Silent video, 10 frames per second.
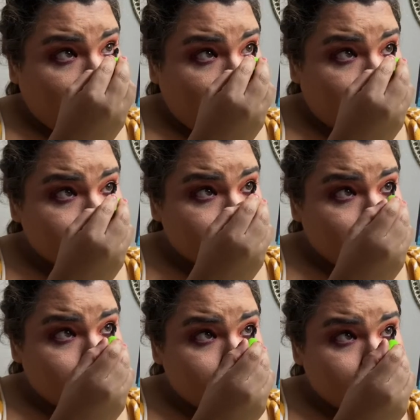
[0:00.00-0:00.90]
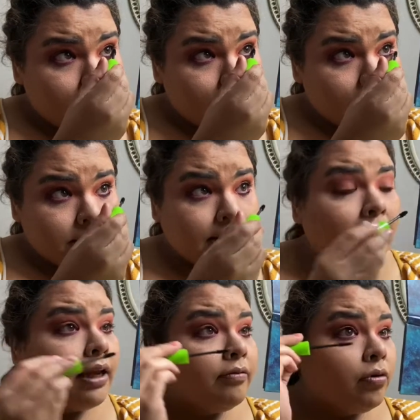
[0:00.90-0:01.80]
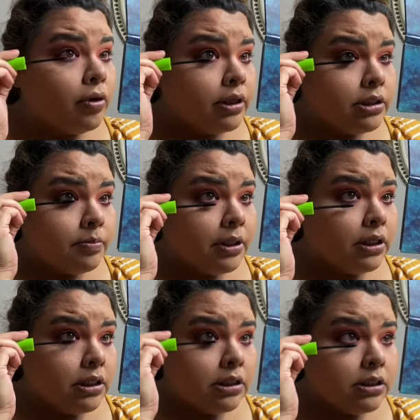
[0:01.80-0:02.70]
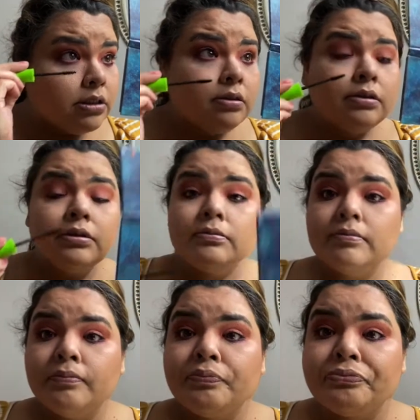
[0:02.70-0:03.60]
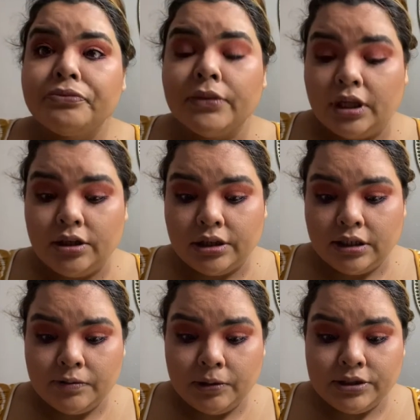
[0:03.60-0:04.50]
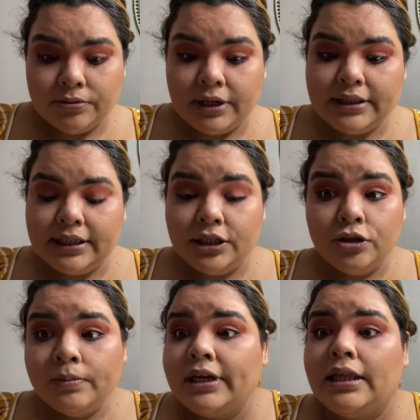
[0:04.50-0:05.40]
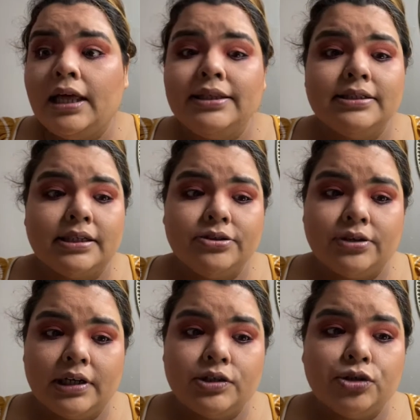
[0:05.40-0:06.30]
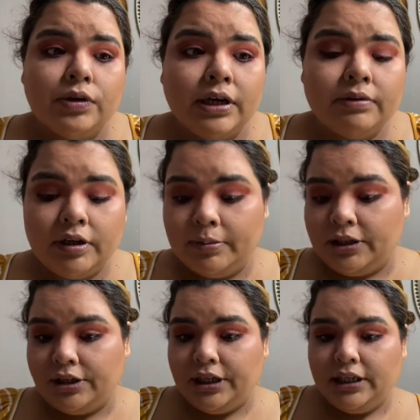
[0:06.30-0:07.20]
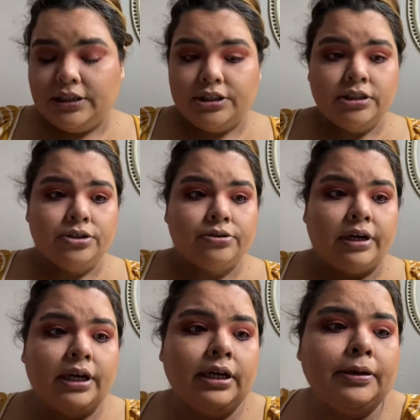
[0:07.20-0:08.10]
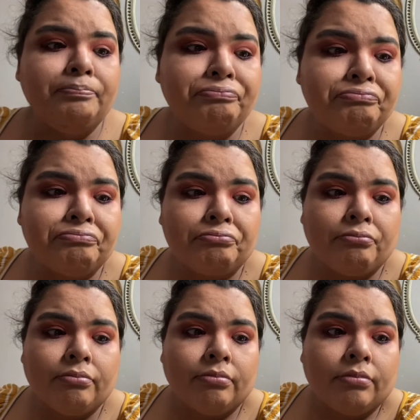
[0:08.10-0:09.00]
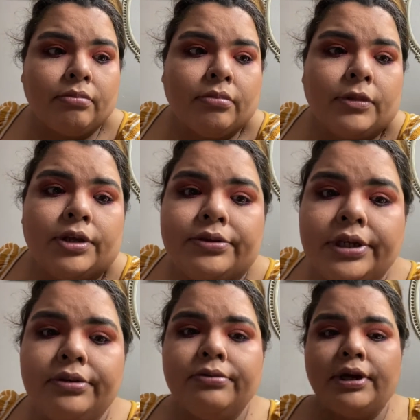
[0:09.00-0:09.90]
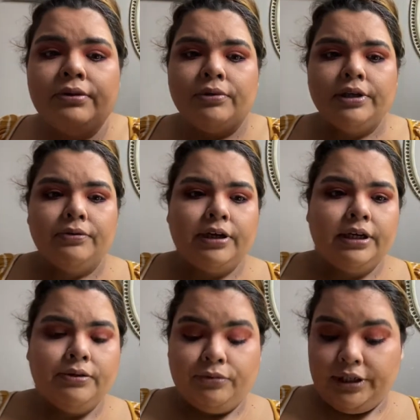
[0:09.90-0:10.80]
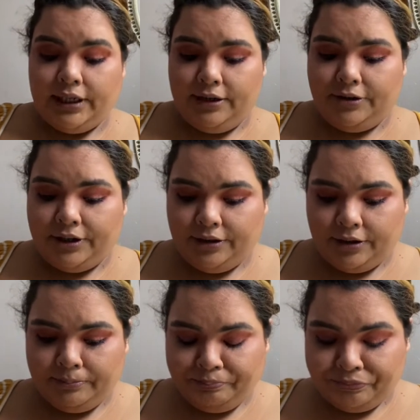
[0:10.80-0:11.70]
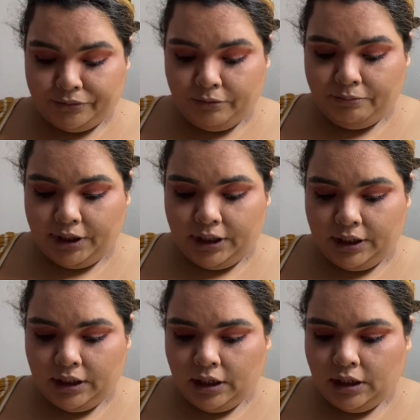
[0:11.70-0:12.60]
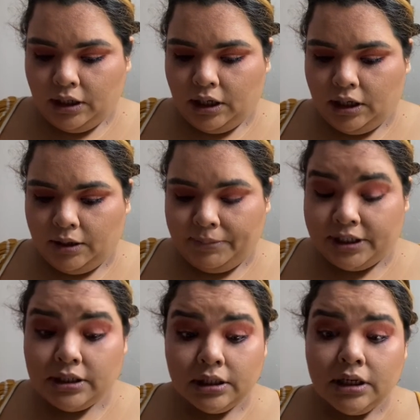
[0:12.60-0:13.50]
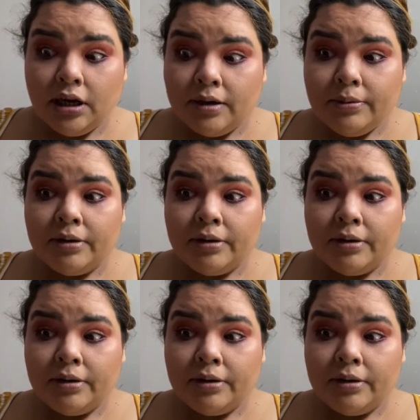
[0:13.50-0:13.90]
That's kind of sad, of course, because I thought that was the right thing to do, but at least I tried. So now what I've been learning is just try. Get it right one day or another. But basically God brought